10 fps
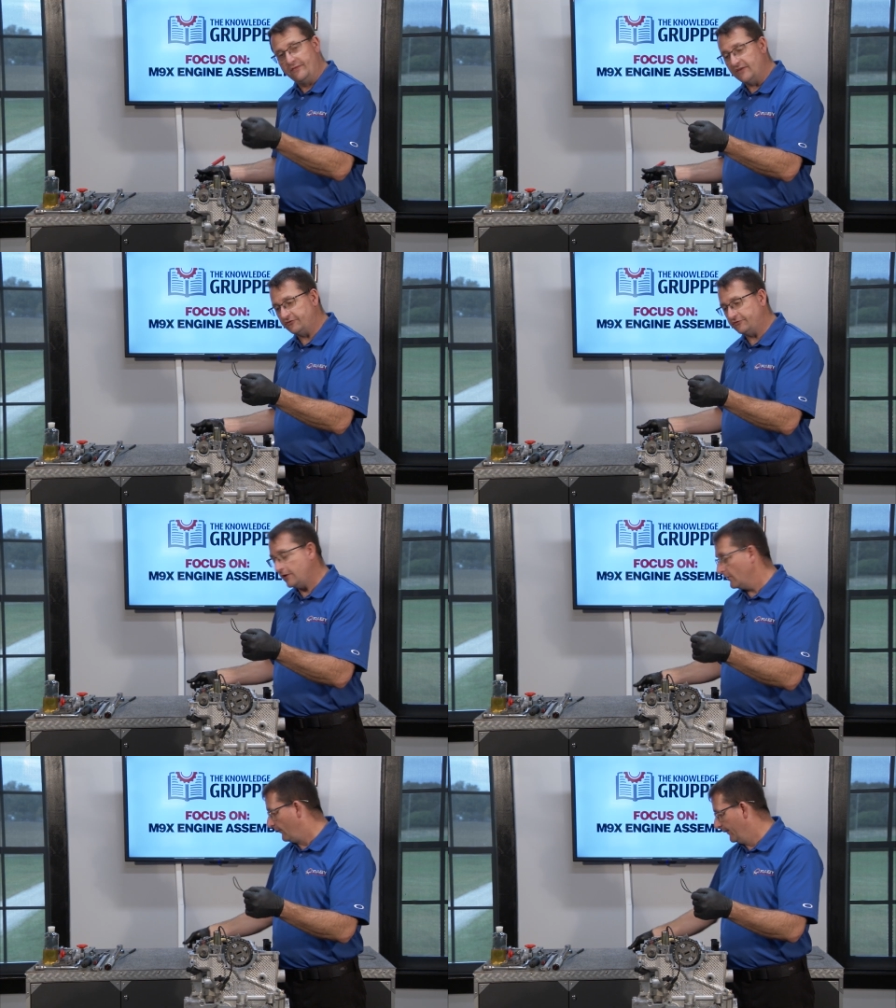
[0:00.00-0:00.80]
this
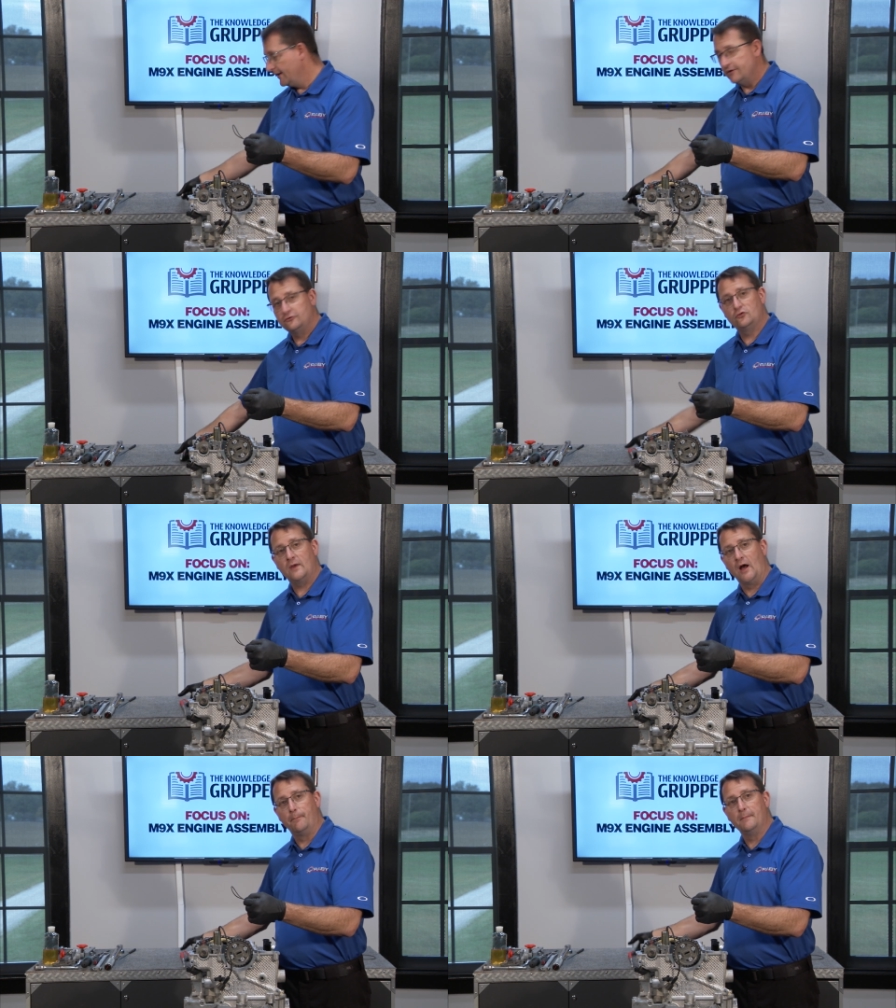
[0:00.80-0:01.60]
seal to
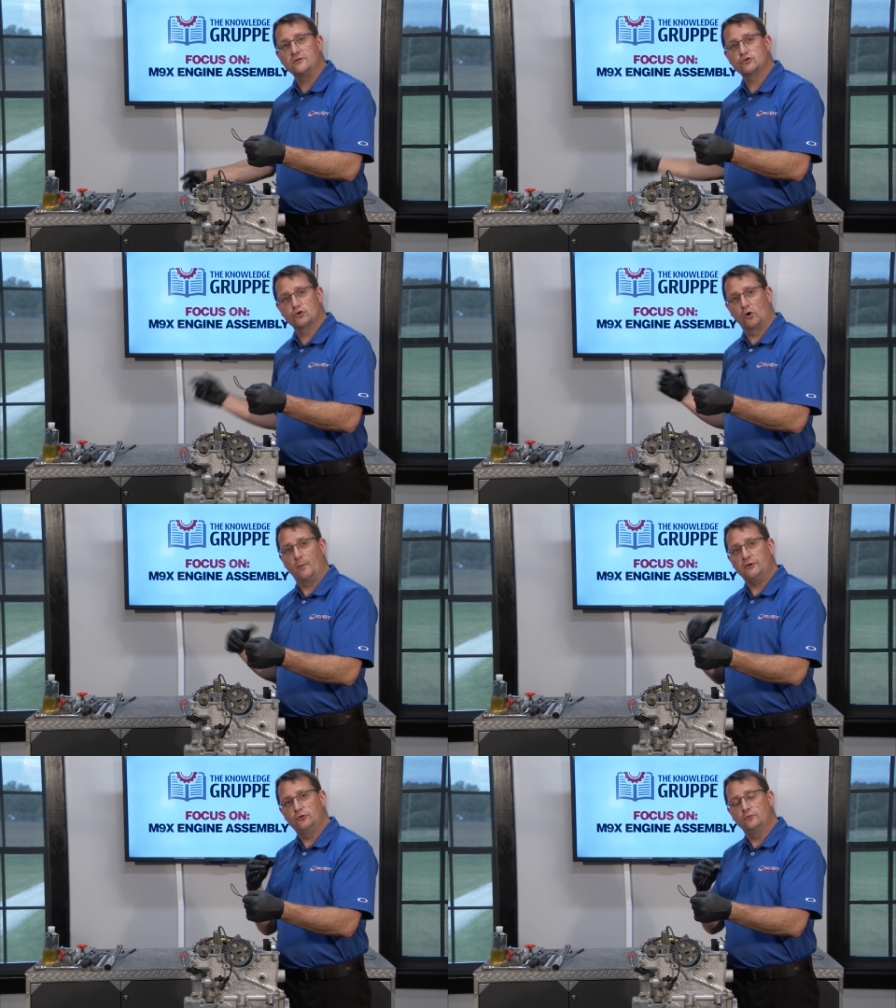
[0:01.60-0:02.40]
help ensure
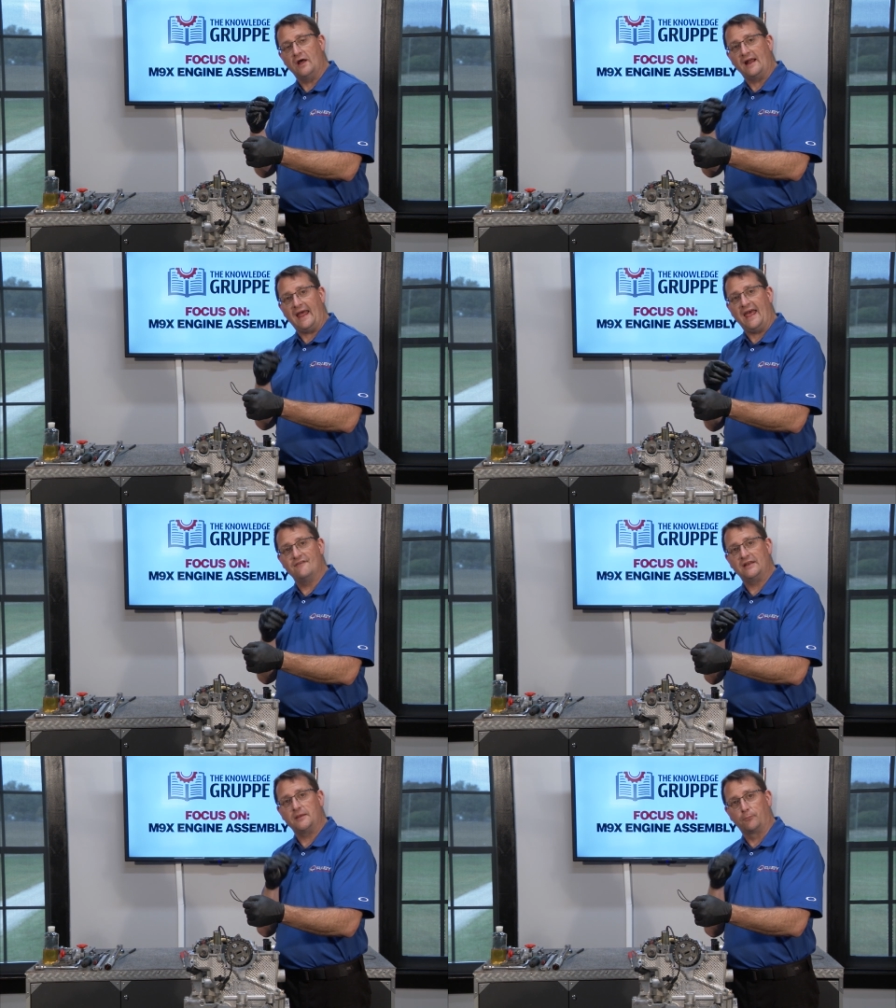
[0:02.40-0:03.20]
we do not have
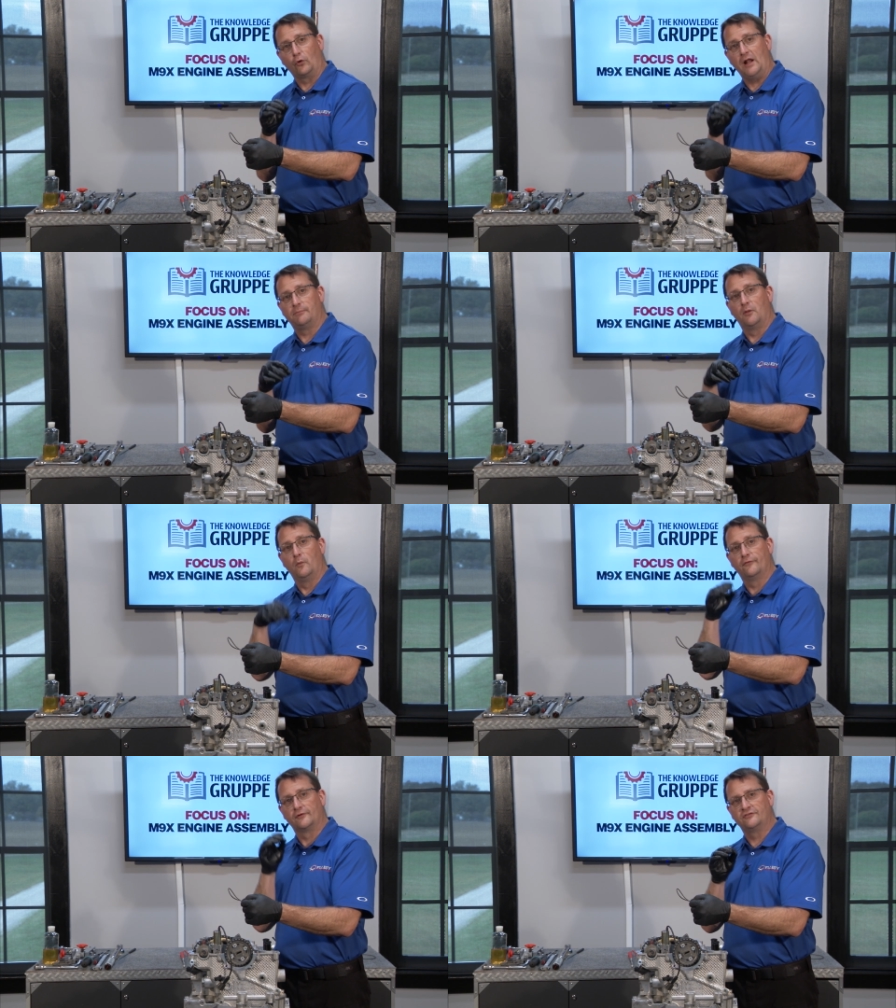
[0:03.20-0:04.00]
any problem
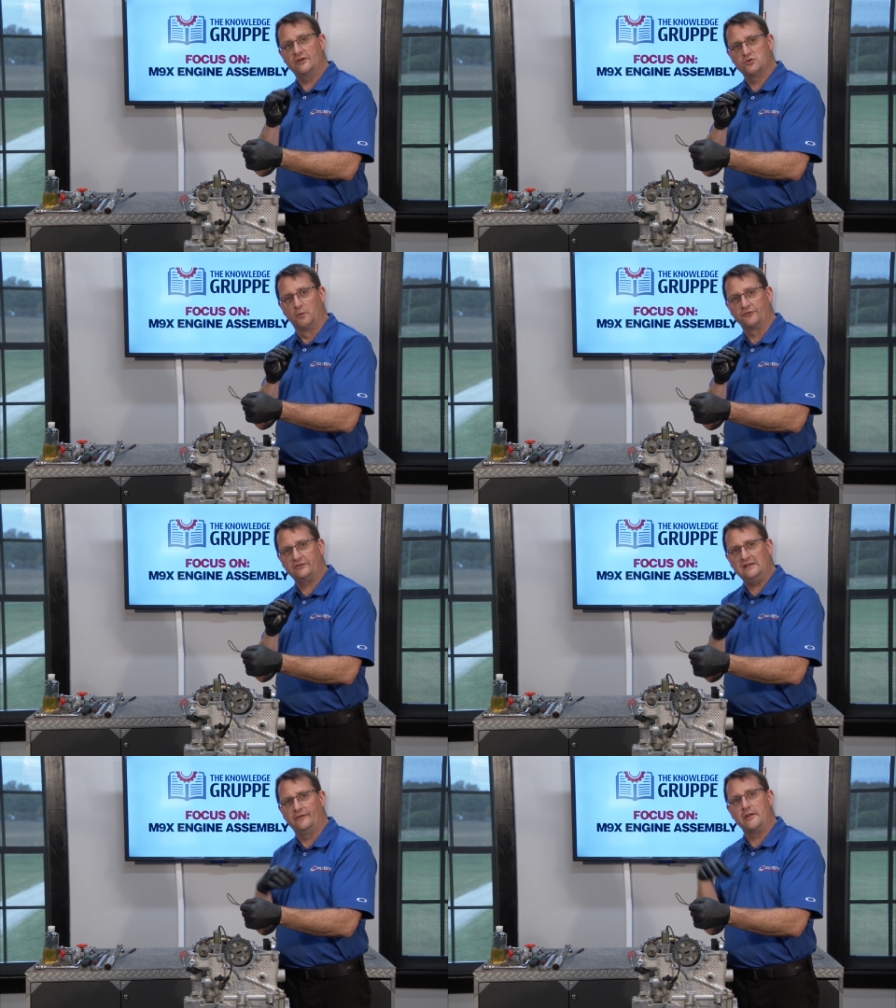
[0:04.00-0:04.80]
with residual
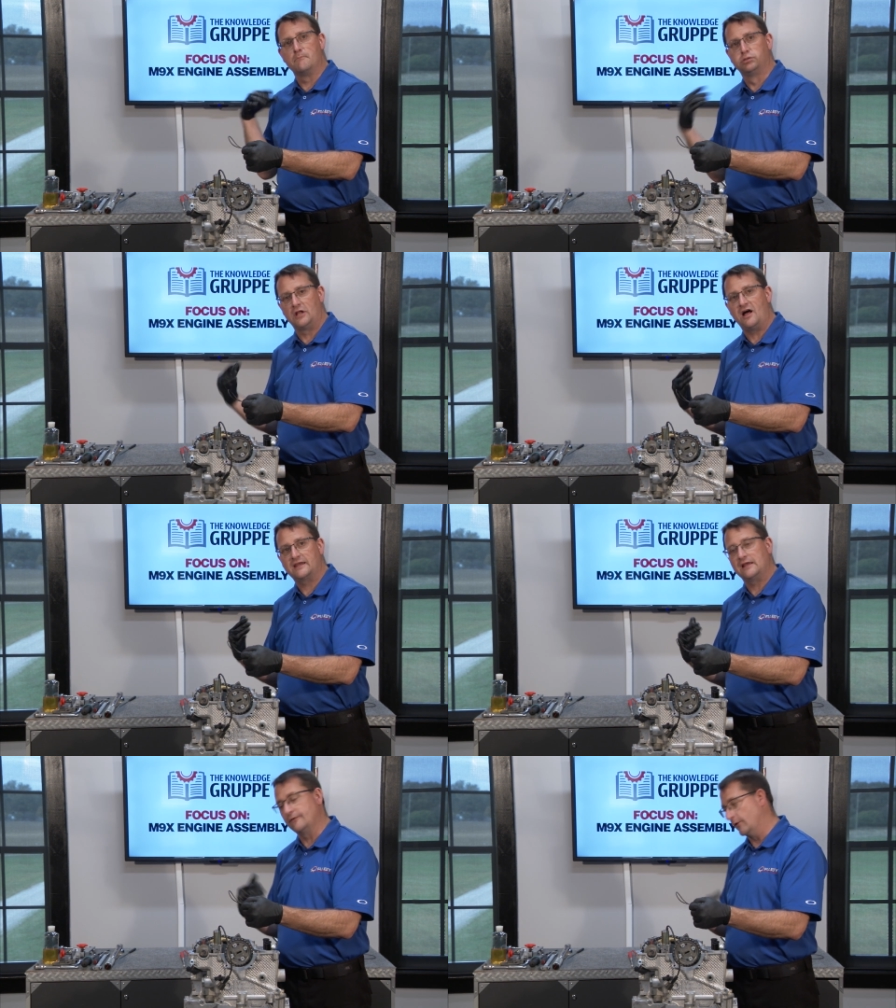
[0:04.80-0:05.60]
sealant
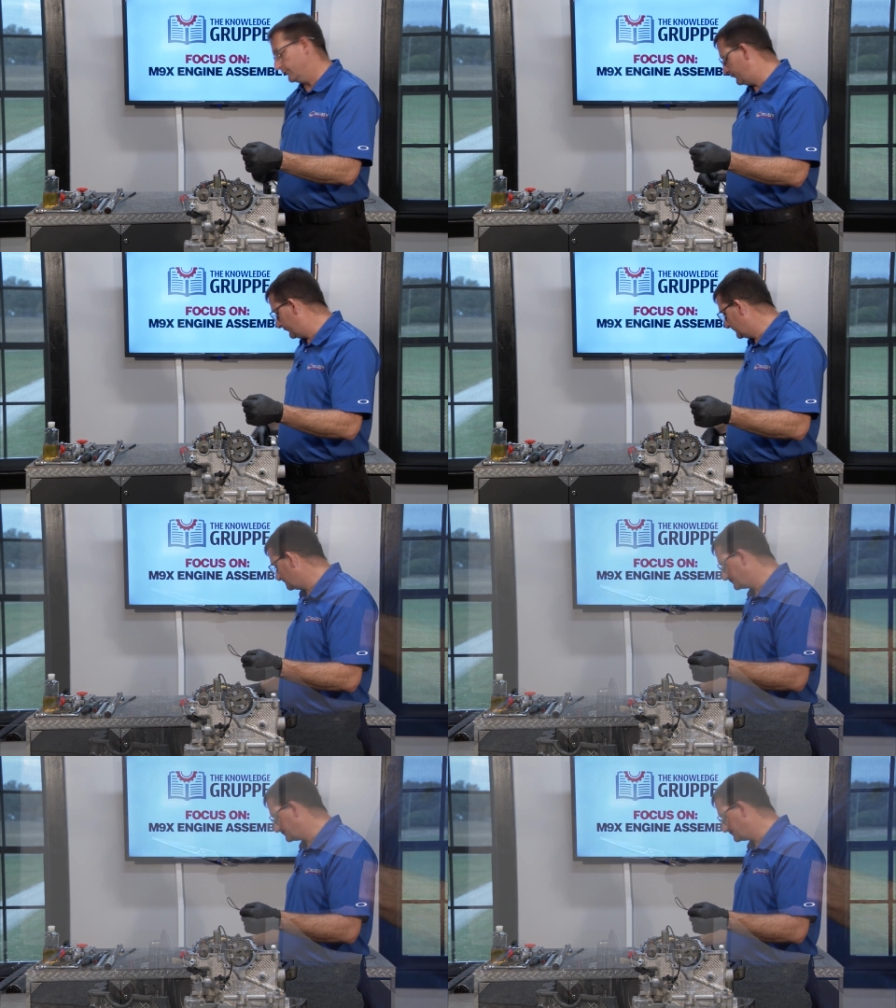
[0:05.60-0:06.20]
blocking those.